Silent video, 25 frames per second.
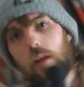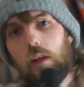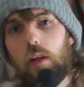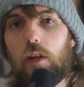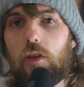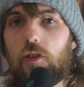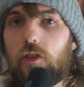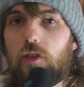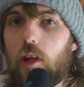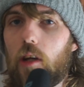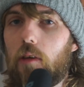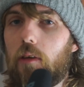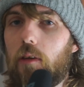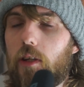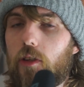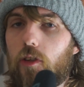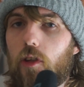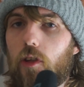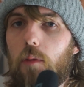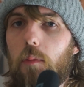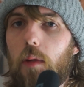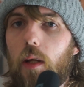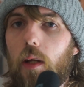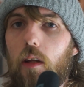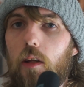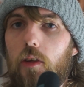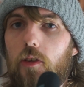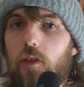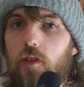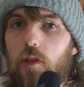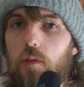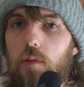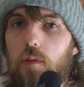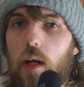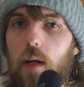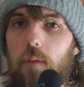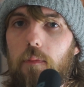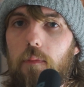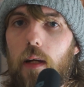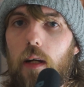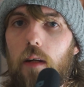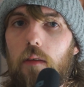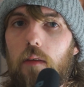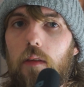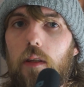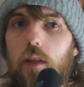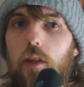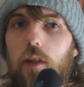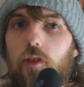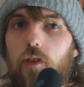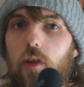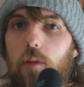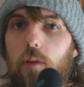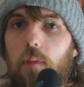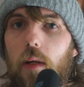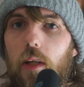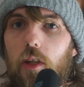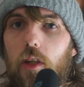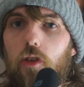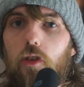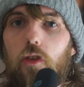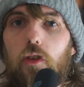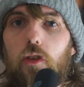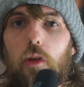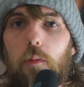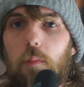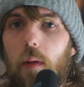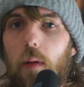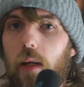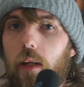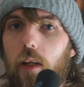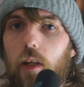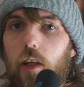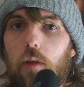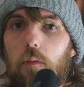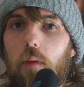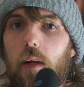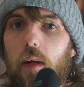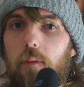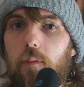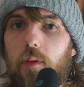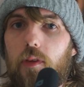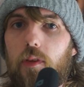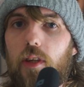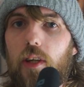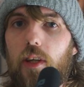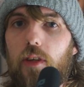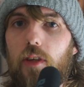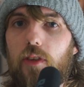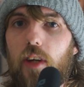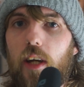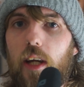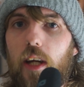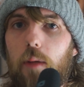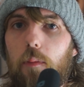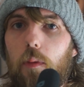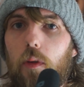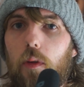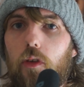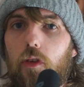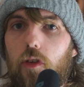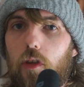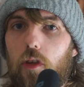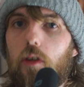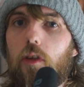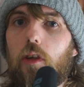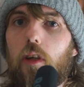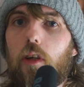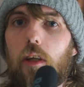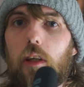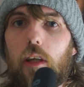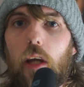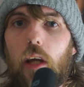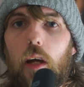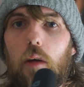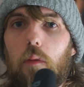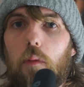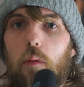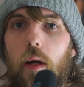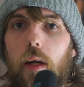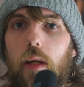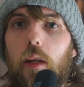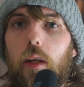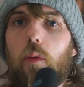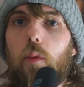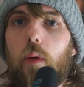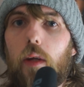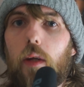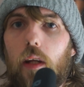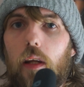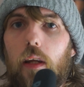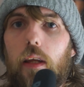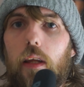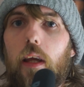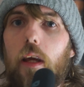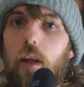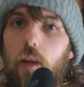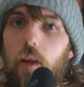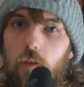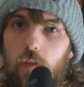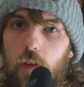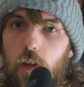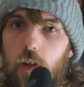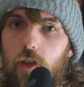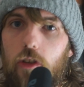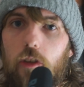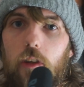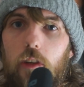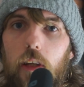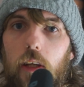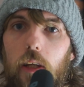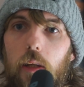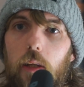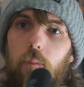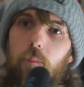So it's coming close to wrap now, so make sure you're packing away the tea table so you can get away quickly and efficiently.